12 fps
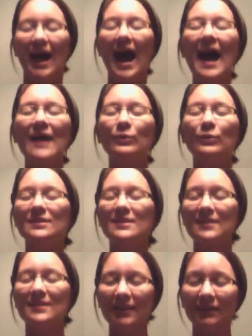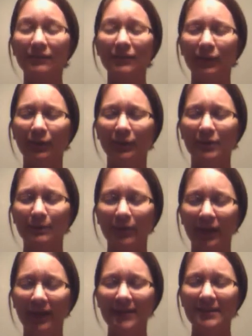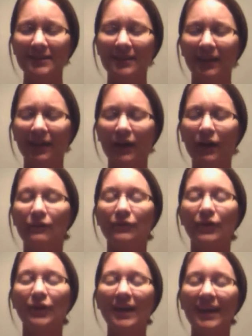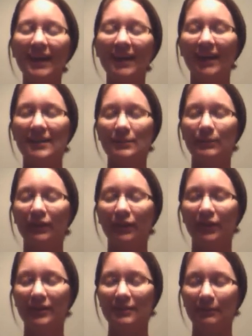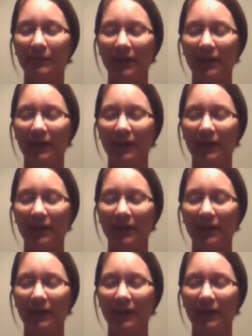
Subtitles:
I will sing of the Lord's praise, for He has been good to me.